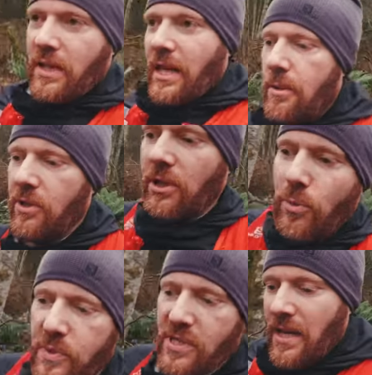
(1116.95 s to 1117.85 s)
sort of keep the
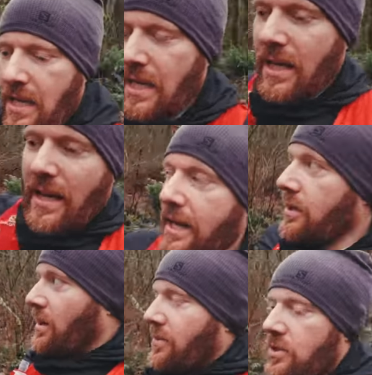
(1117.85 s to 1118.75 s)
loops out
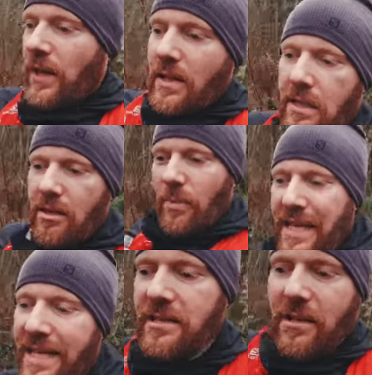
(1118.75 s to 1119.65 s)
here on the trails a little bit
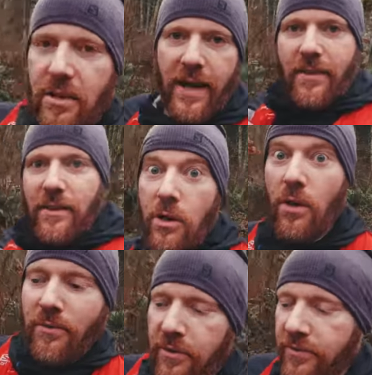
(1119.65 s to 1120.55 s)
easier rather than
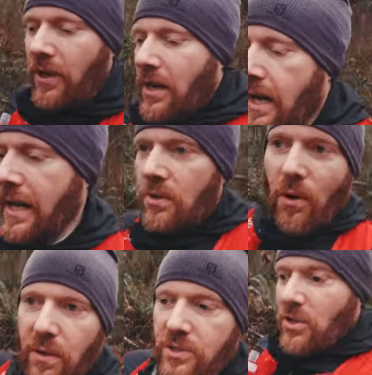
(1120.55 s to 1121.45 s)
going for vert.
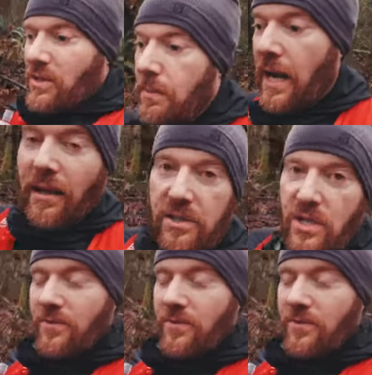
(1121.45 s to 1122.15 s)
Goal is just the mileage